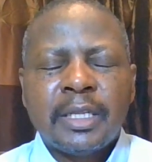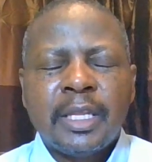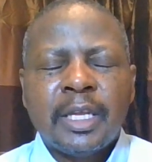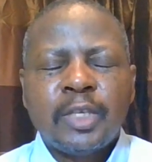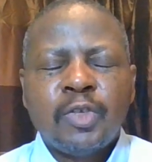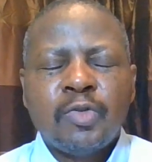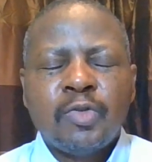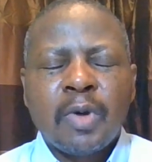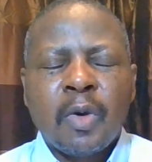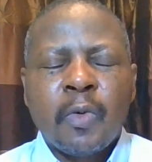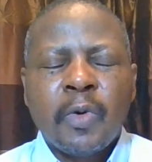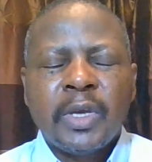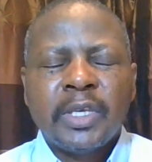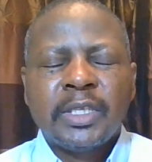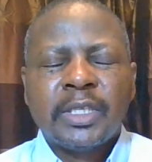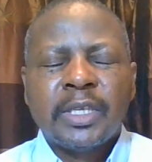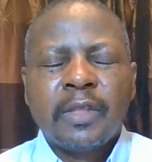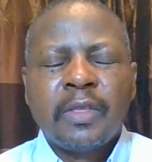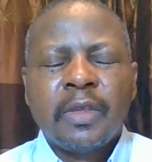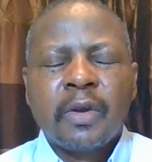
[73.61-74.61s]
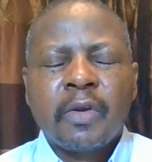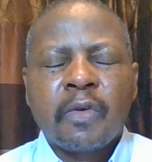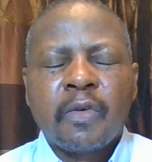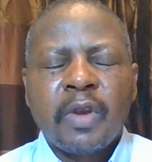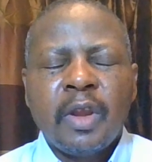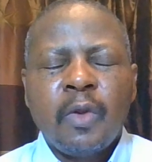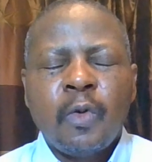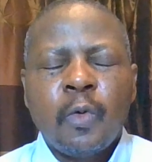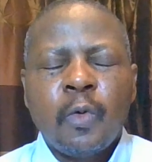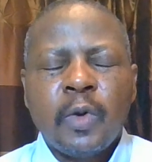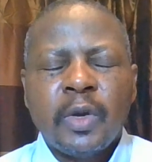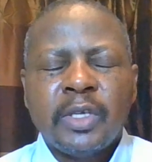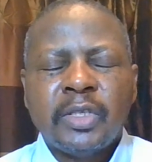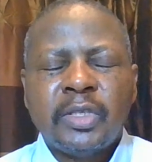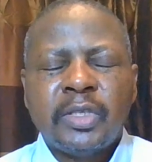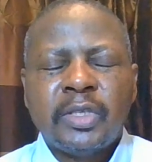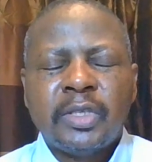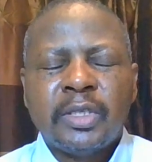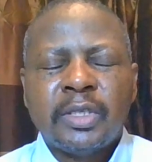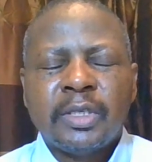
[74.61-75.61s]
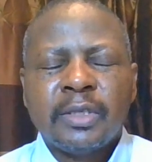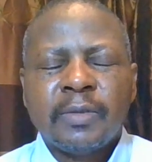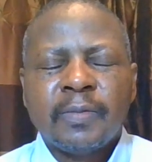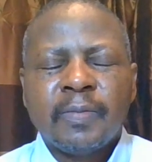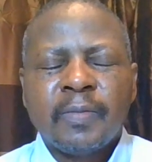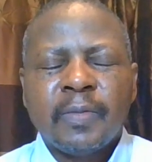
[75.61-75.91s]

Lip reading: that your ways are the real ways,